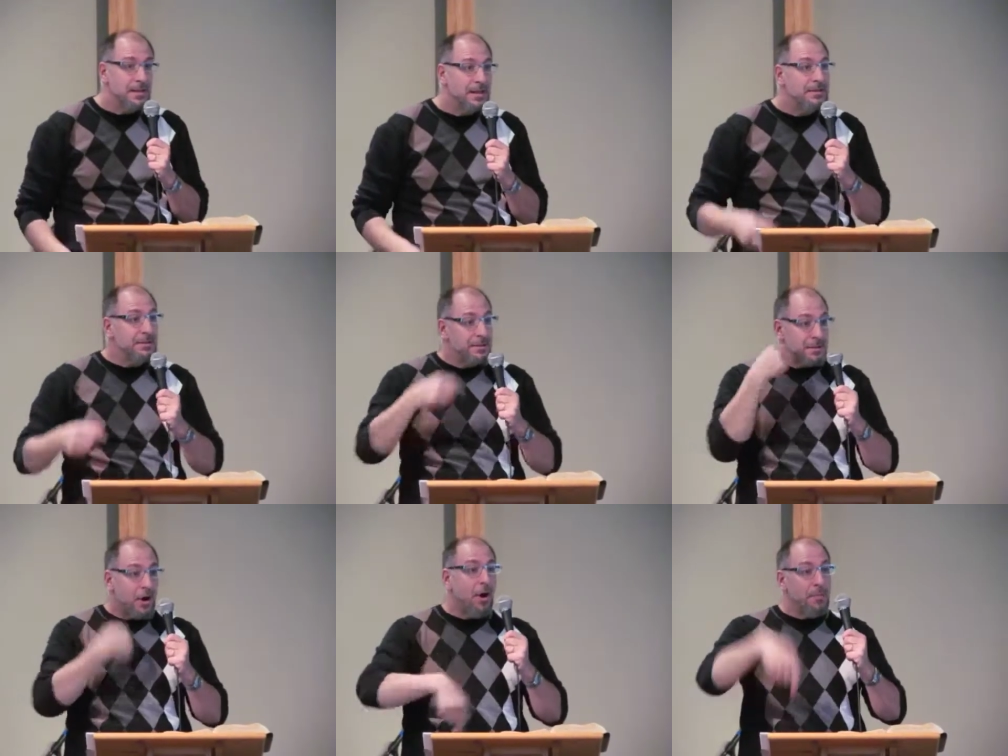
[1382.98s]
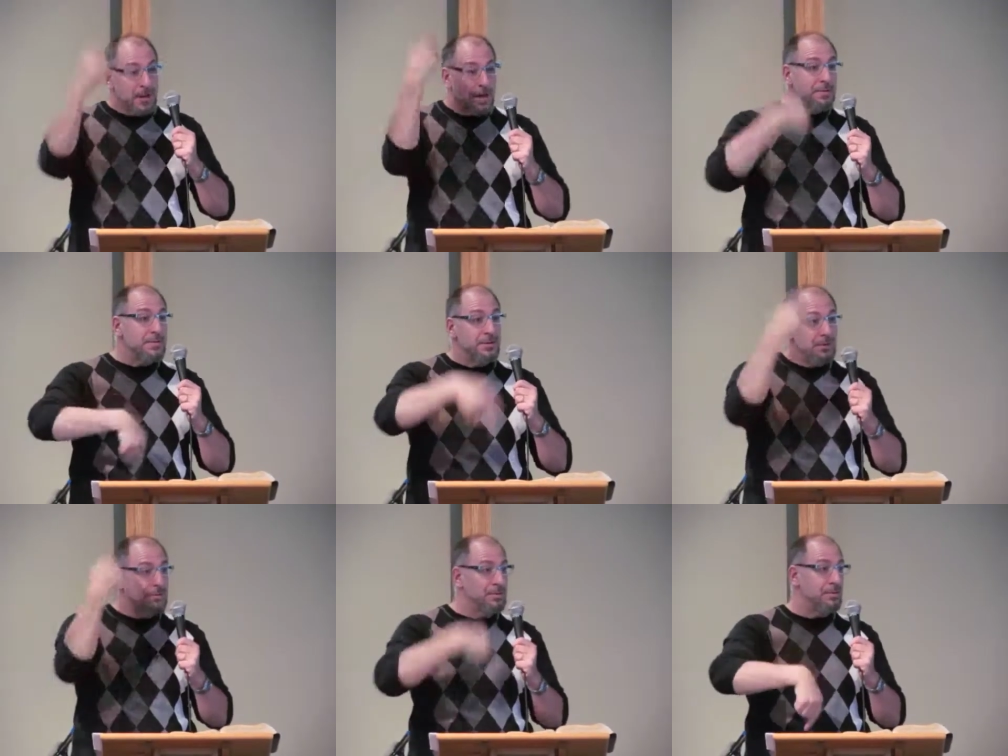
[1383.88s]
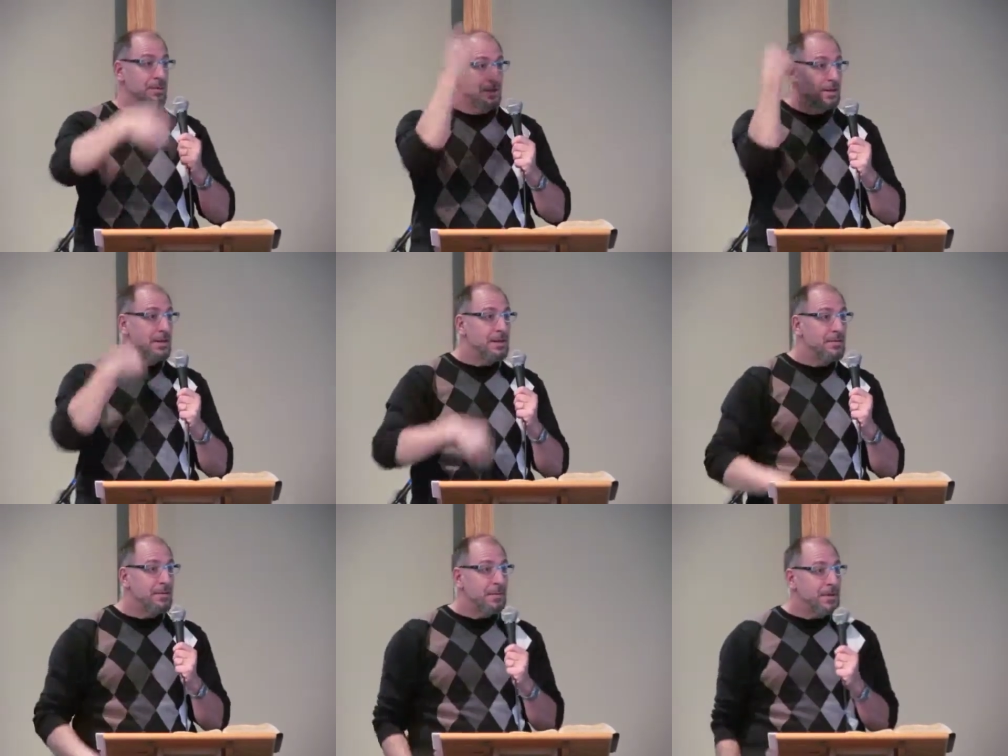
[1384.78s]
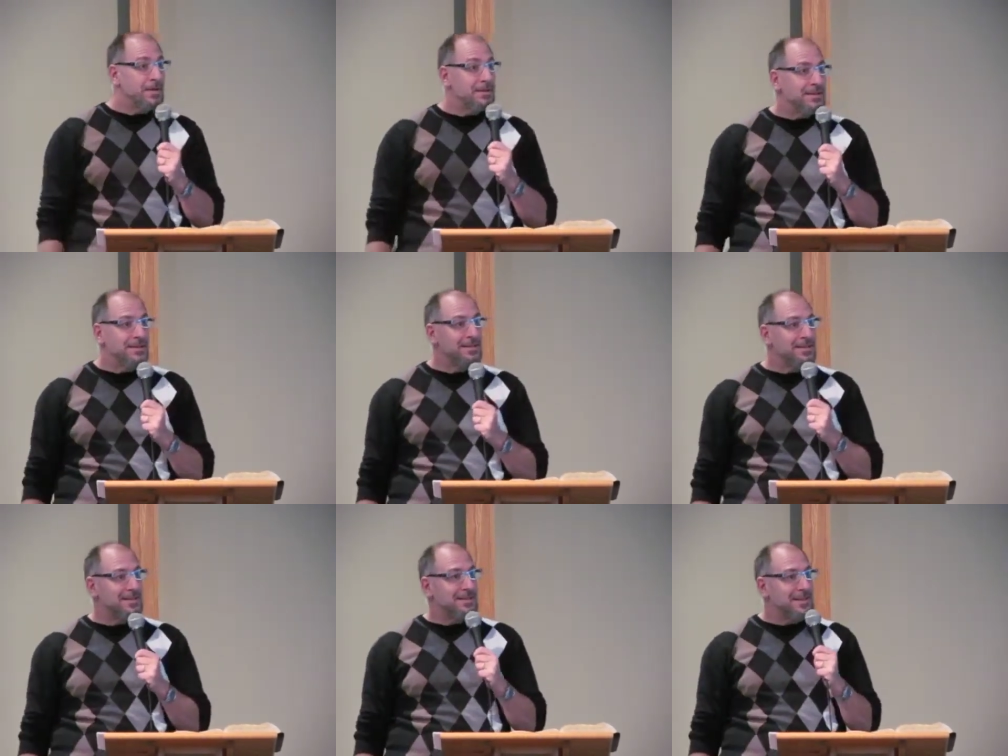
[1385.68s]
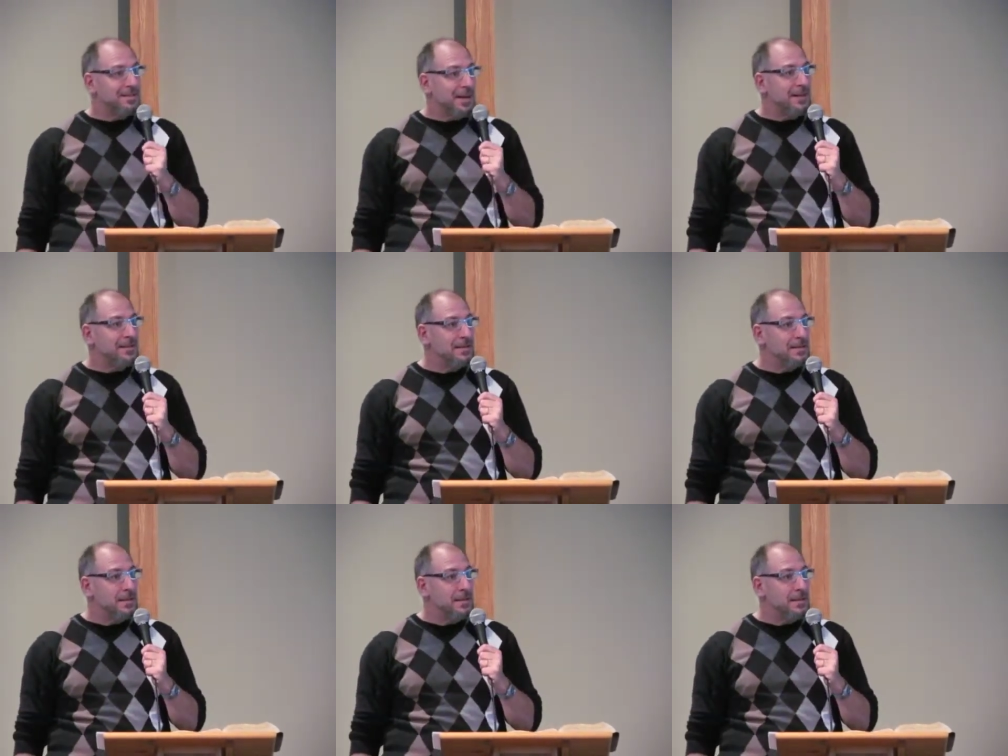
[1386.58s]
until this all becomes new when we get to see Jesus. Amen?